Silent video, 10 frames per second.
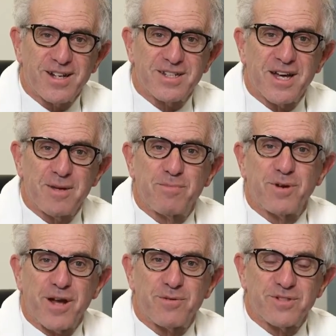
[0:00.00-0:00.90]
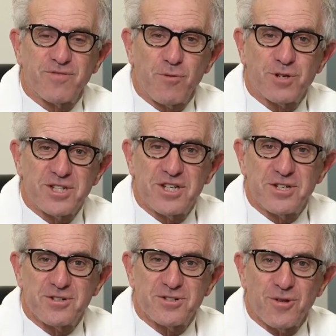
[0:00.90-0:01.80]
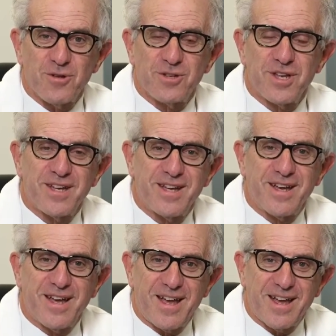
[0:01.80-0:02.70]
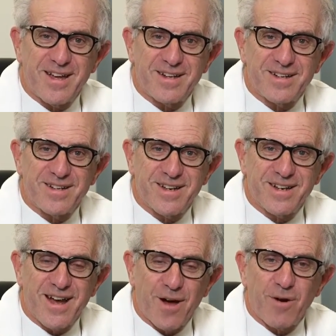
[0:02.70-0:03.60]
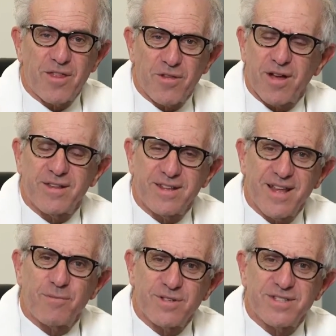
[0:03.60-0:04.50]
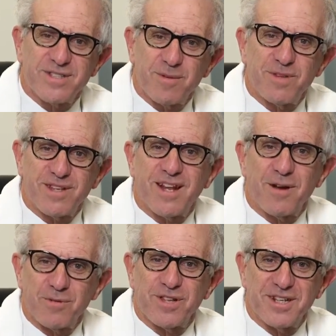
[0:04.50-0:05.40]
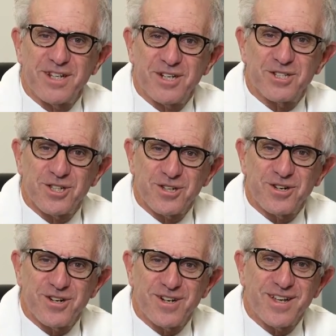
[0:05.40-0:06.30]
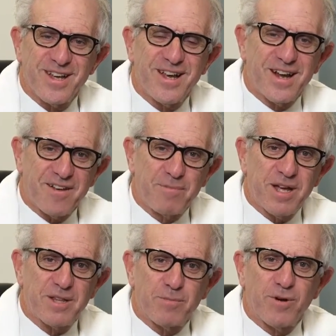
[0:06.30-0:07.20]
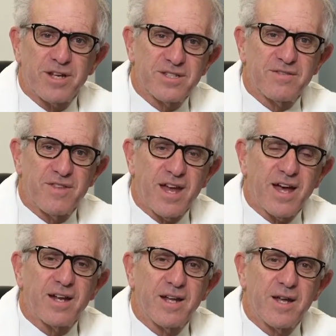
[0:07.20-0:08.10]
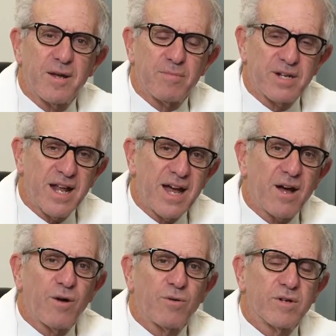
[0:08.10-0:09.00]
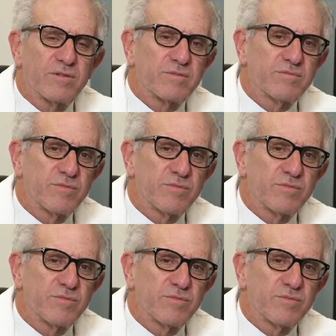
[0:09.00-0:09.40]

how to type when I was 14 years old, and how I thought that that wasn't something that I really needed to learn, and I paid the price of that. But now,